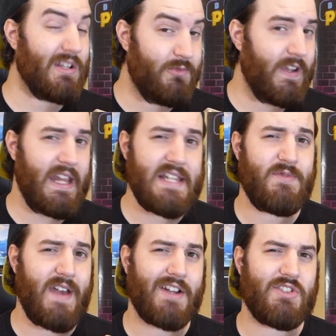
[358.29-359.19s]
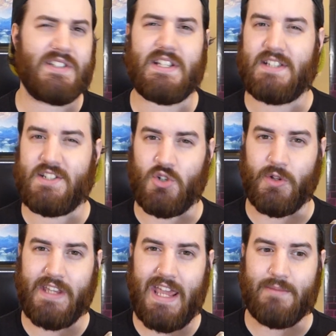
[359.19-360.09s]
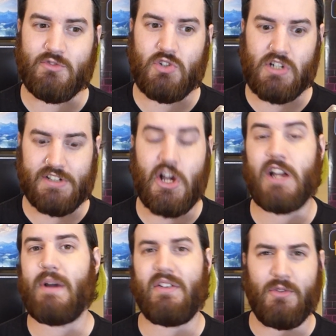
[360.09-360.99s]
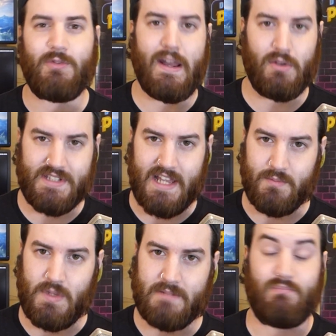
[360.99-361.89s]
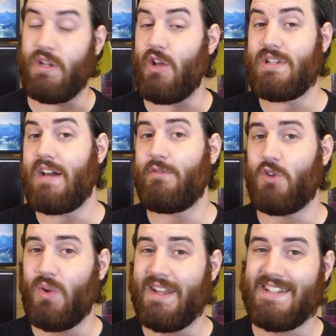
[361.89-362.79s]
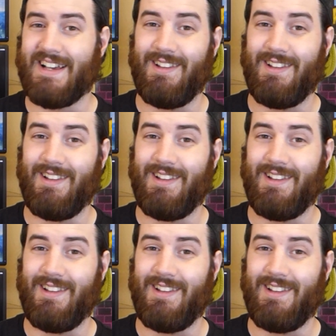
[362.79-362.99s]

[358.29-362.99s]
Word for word: convenience factor to digital games, which I'll talk about in the final segment. But no doubt if you're wanting to